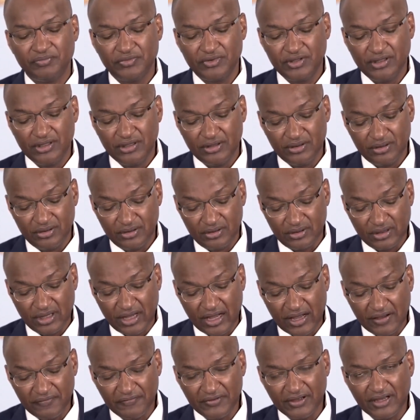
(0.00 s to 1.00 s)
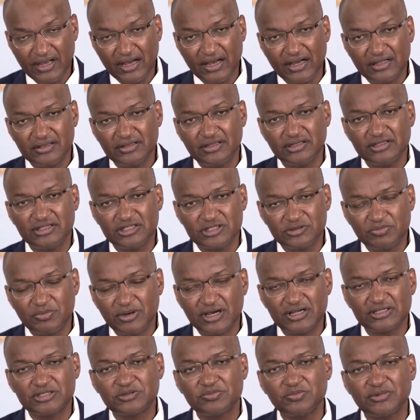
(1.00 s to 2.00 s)
in having had the
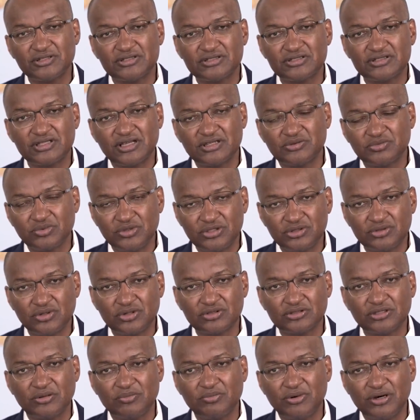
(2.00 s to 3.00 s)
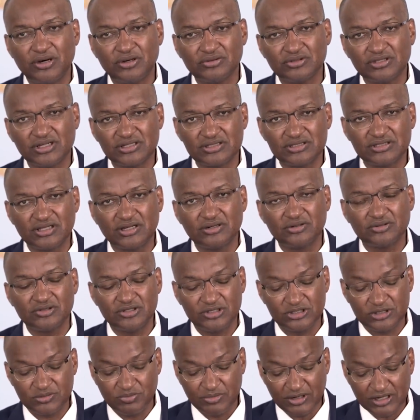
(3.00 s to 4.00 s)
disbursements that we talked about, external
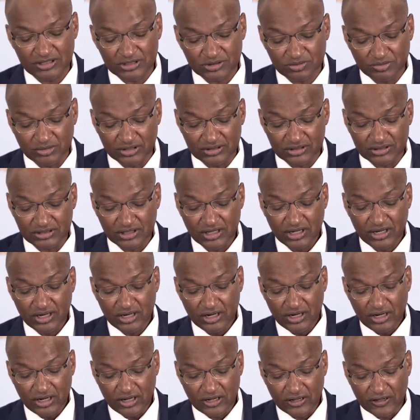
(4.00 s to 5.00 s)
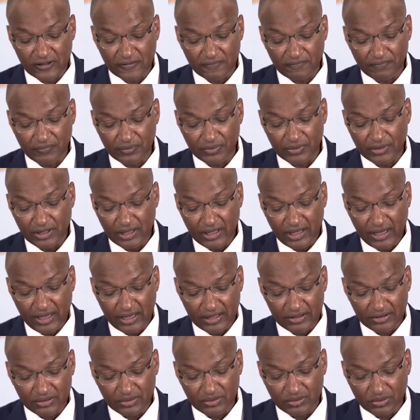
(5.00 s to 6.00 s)
disbursements,
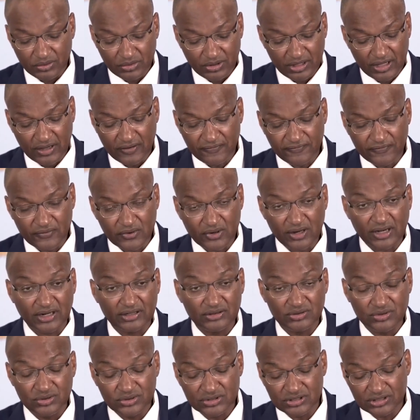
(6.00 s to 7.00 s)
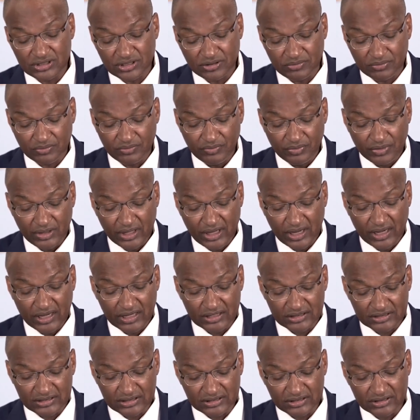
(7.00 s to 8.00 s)
and therefore can use them
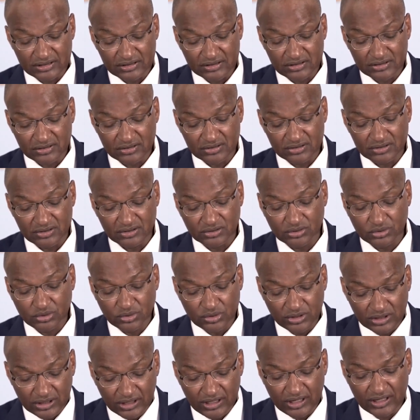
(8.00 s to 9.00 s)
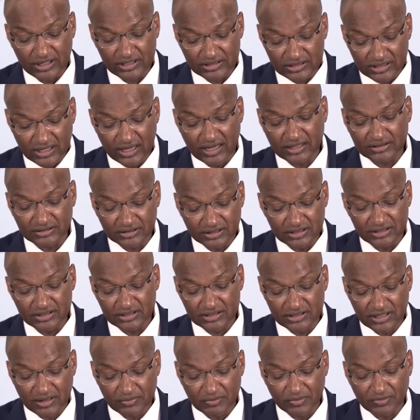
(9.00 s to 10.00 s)
as to clear at
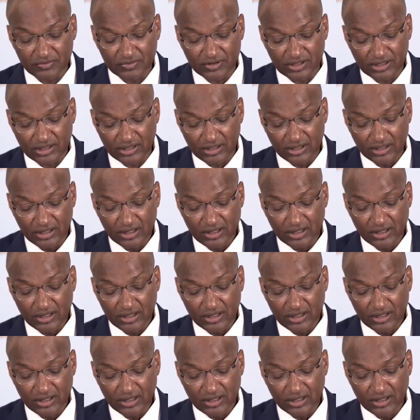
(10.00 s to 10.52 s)
least some of the